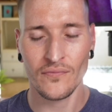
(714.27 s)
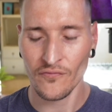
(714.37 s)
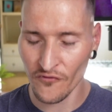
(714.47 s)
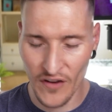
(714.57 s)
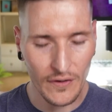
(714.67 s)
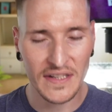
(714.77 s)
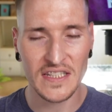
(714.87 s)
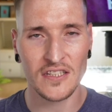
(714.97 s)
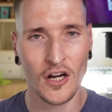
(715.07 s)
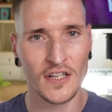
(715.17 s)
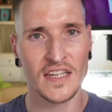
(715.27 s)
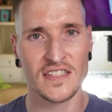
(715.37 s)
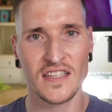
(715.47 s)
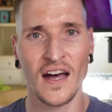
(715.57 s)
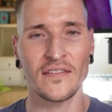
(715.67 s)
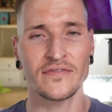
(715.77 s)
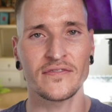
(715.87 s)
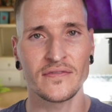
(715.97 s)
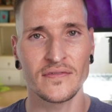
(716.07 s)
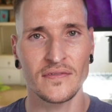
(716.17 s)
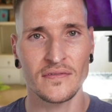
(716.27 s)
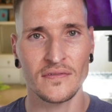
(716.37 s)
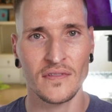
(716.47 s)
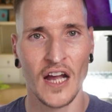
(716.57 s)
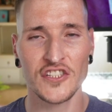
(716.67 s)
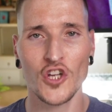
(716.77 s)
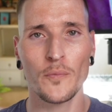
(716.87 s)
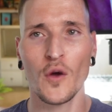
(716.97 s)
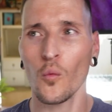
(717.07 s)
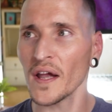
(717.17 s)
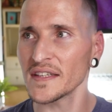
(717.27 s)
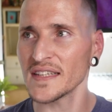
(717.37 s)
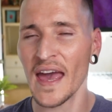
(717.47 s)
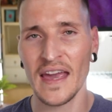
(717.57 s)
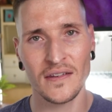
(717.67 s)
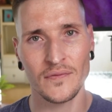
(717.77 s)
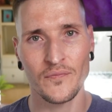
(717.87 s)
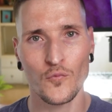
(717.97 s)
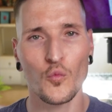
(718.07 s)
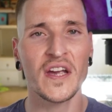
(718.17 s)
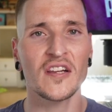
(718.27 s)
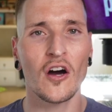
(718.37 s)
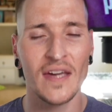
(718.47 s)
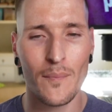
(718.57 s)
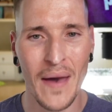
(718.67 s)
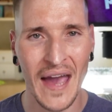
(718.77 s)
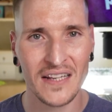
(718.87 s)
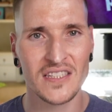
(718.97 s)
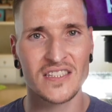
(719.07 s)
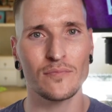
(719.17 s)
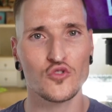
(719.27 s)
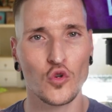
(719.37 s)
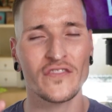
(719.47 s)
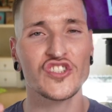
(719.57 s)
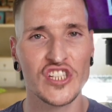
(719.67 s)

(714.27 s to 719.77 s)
Very disheartening stuff. I just hope that one day we can all get back to some sort of